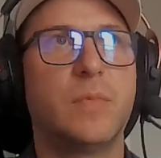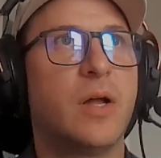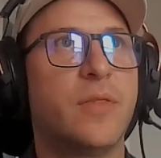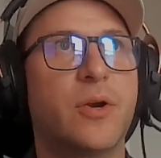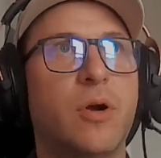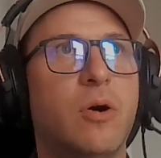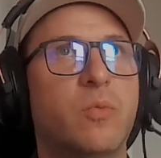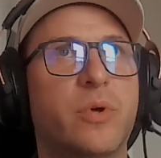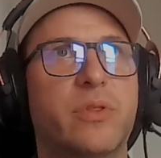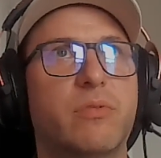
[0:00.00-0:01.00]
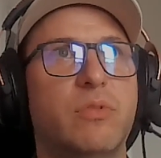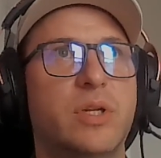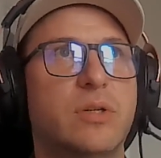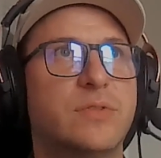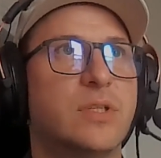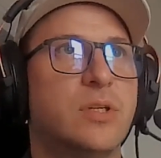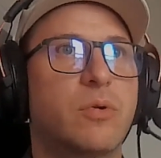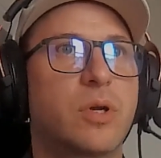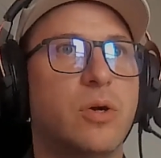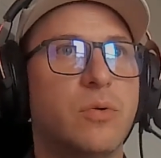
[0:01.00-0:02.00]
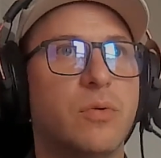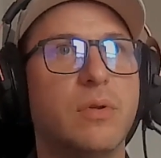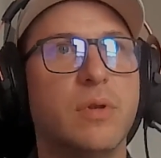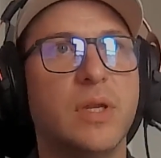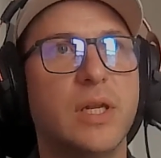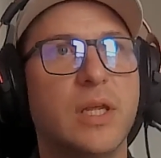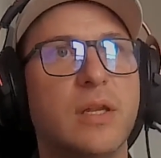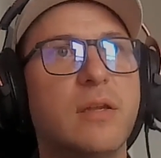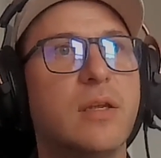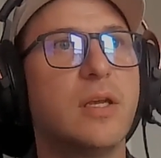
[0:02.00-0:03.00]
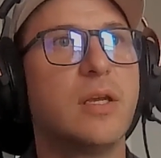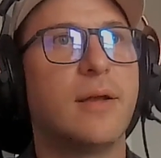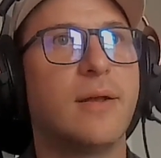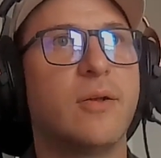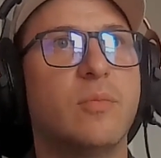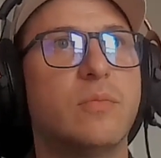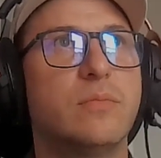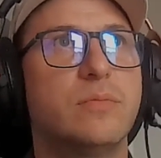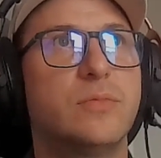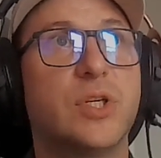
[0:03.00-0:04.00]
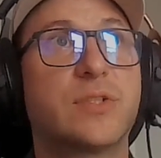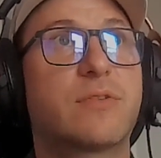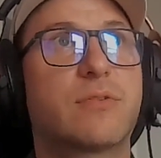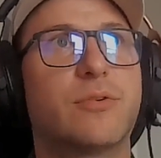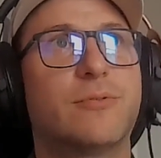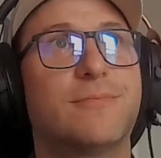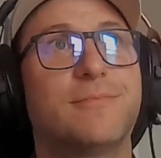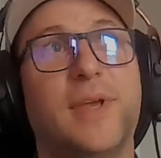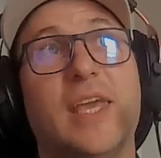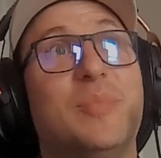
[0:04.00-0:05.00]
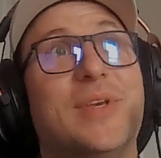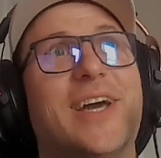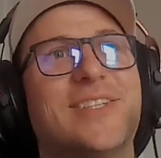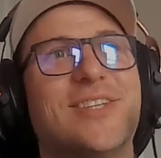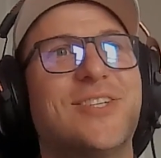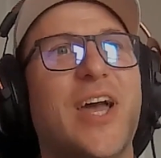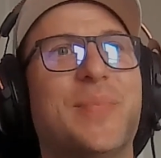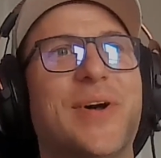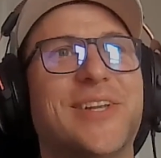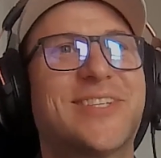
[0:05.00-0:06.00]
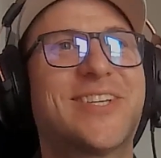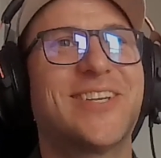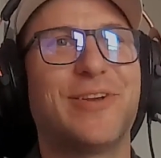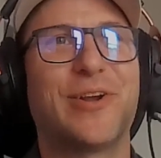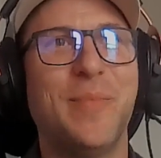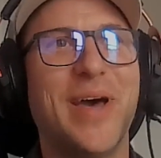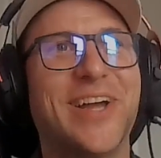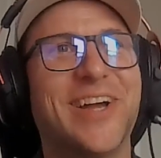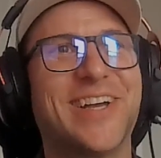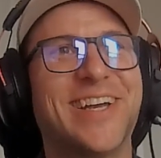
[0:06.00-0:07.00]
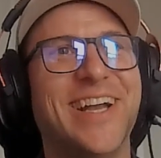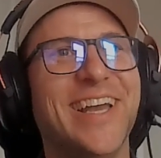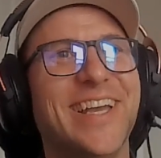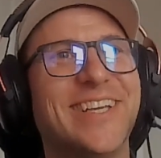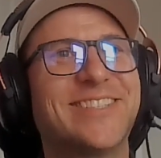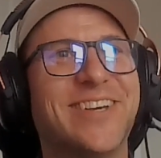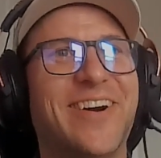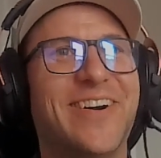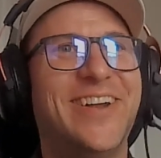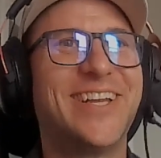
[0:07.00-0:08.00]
on their own with little to no code needed, just through APIs and chatbots. Very meta. So